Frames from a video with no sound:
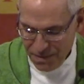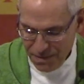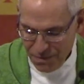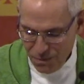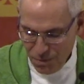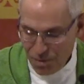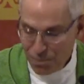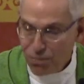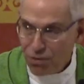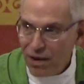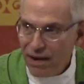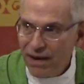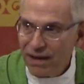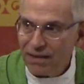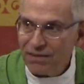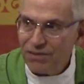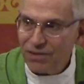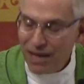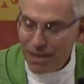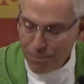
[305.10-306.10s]
We pray,
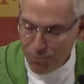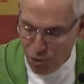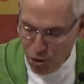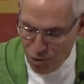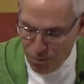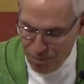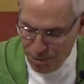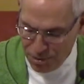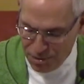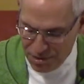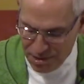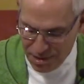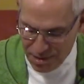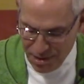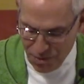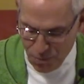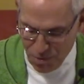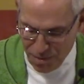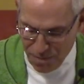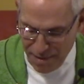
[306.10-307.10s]
as St. Paul puts it,
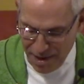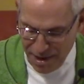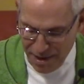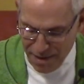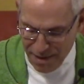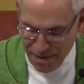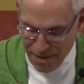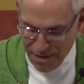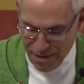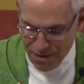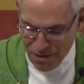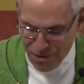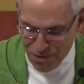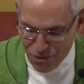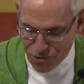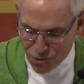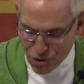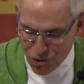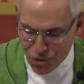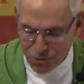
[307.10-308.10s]
that we may
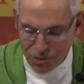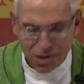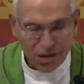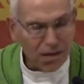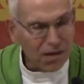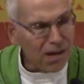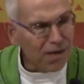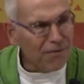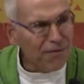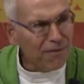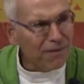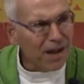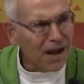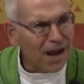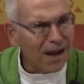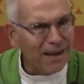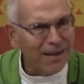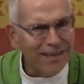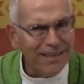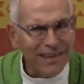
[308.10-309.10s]
grow to the love of
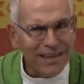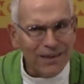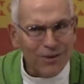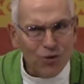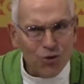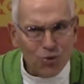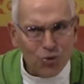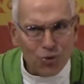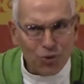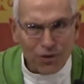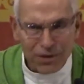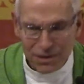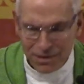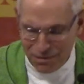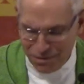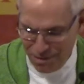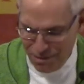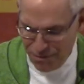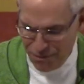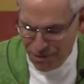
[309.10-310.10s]
God and the
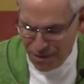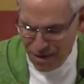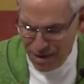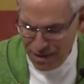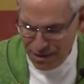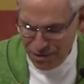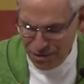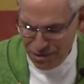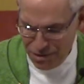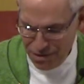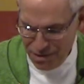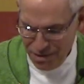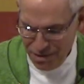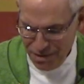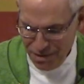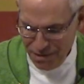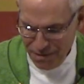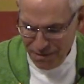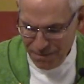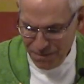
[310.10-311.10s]
endurance of Christ,
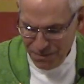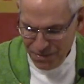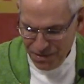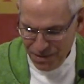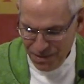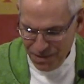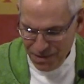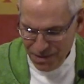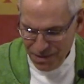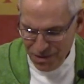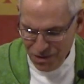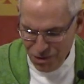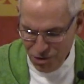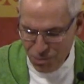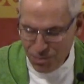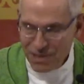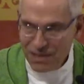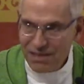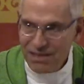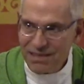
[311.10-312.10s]

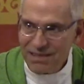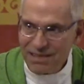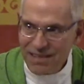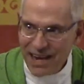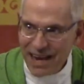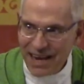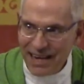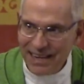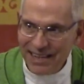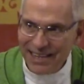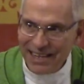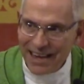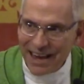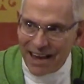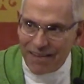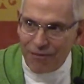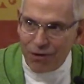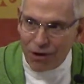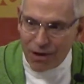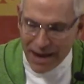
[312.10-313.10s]
to be sustained in the
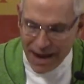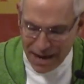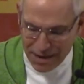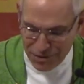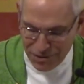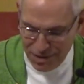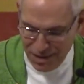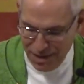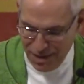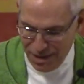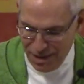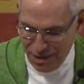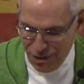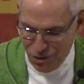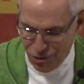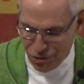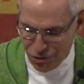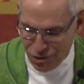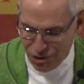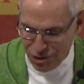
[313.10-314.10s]
everlasting
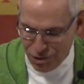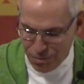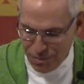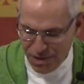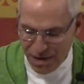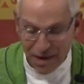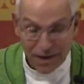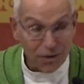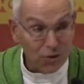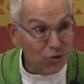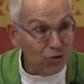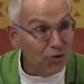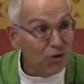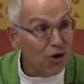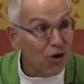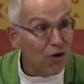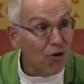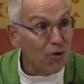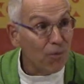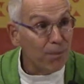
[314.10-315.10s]
encouragement and good
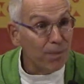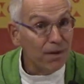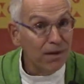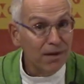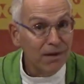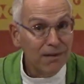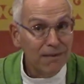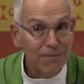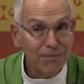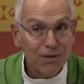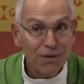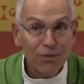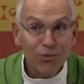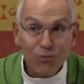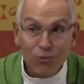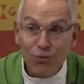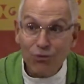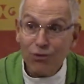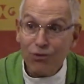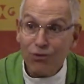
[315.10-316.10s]
hope
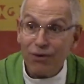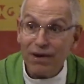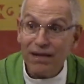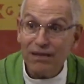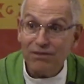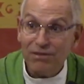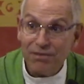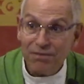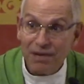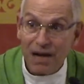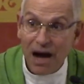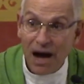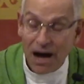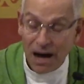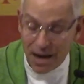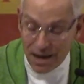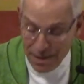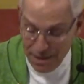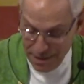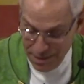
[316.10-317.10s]
through the grace of
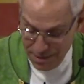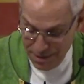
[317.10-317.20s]
God.